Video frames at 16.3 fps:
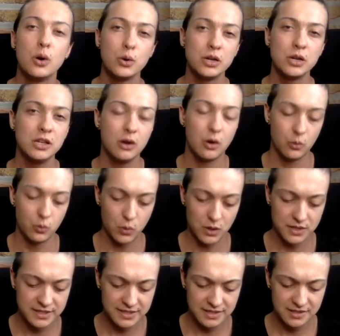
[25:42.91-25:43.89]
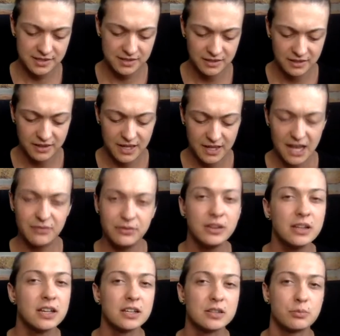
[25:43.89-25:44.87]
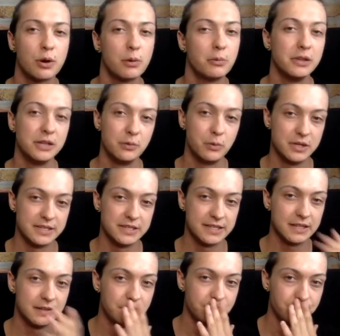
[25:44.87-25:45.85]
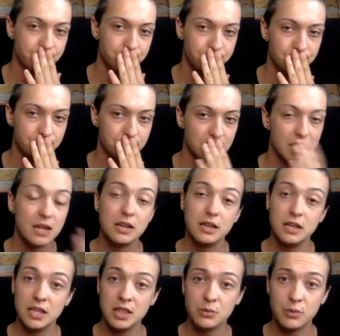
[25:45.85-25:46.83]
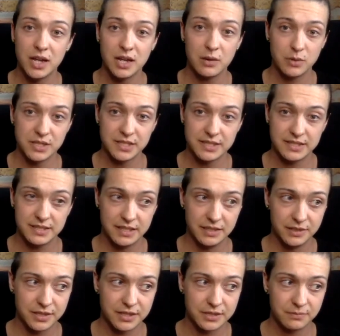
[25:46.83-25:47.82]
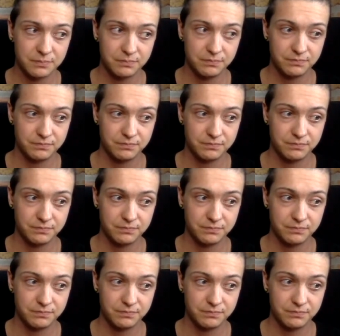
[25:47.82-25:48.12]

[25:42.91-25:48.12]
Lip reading: hoodie or onesie. I feel like it's probably a onesie. Either way, I want to steal it.